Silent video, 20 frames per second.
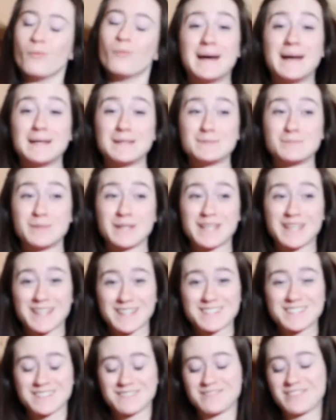But
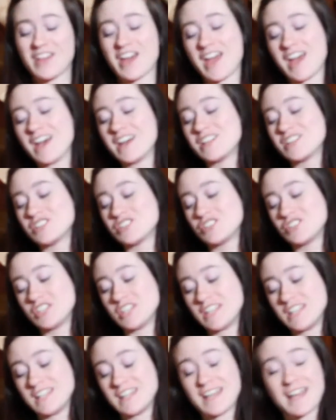because of that,
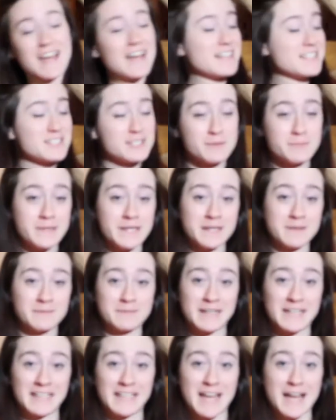she has to be in
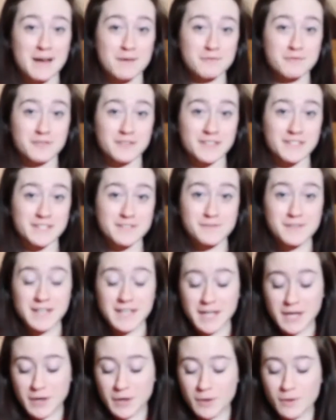my lap for this
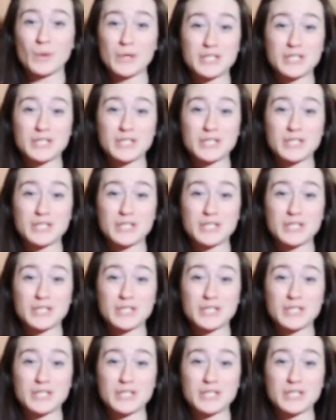video,